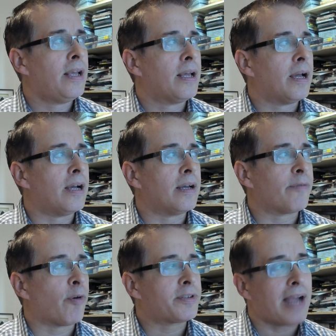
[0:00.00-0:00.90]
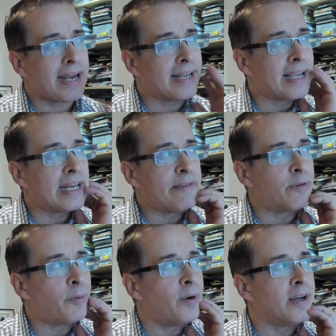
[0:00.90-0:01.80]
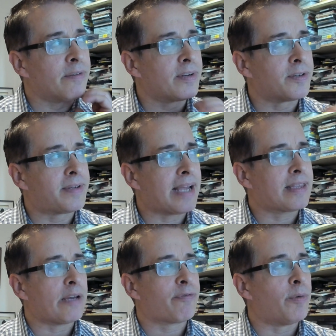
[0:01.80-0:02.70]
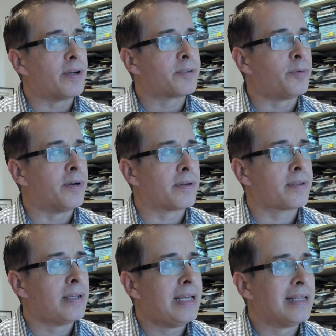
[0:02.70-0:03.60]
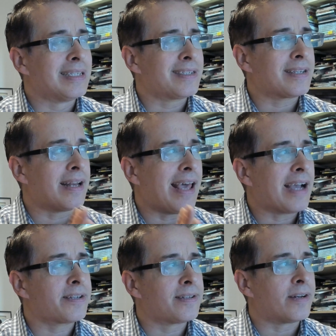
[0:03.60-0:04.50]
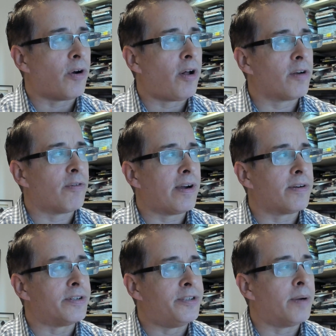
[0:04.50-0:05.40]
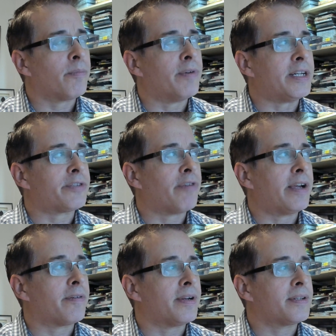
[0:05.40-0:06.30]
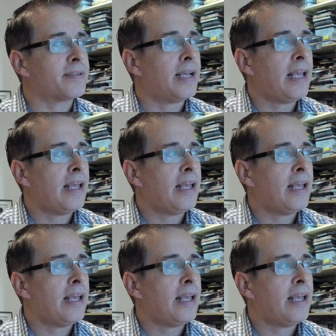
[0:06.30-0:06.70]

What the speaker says: Unfortunately, I didn't get even one, so take that for what it's worth. This is an excellent all-around dumb reach fragrance.